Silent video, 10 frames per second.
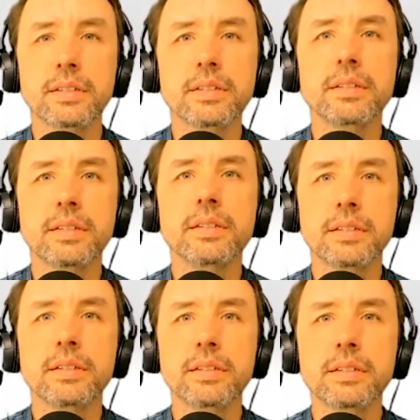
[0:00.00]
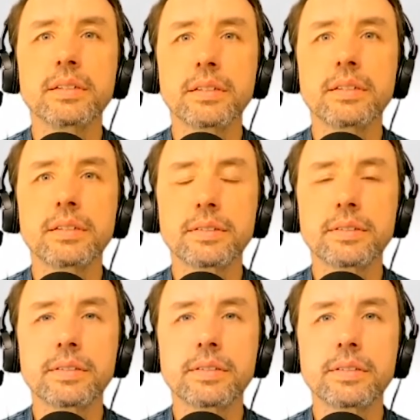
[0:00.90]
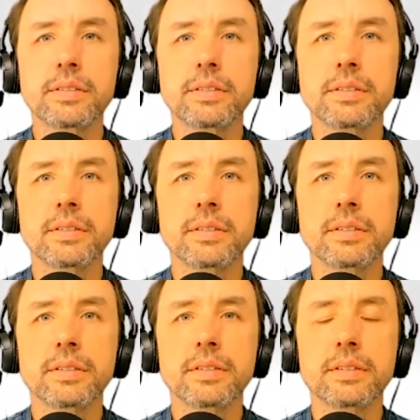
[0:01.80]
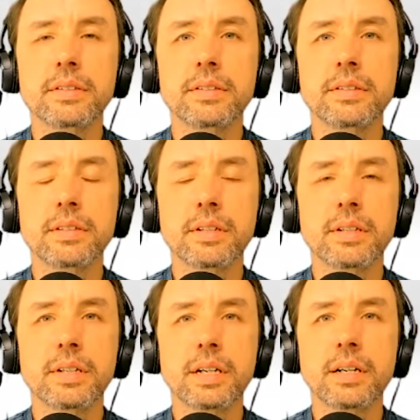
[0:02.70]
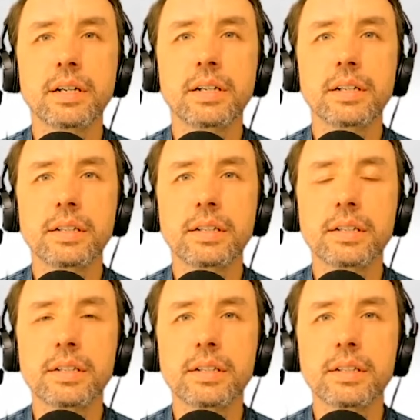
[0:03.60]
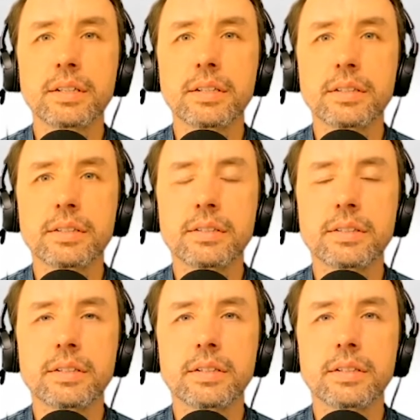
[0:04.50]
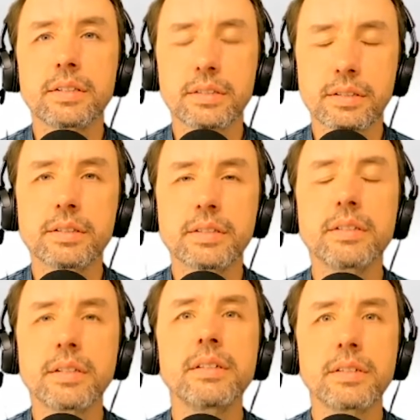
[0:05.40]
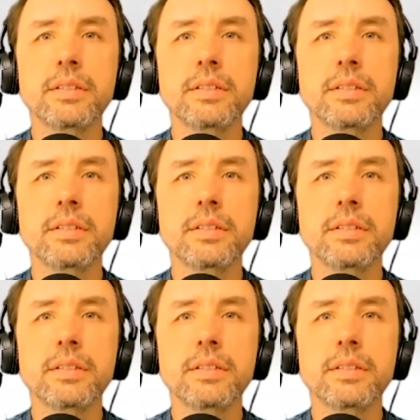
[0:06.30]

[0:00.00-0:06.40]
[no speech]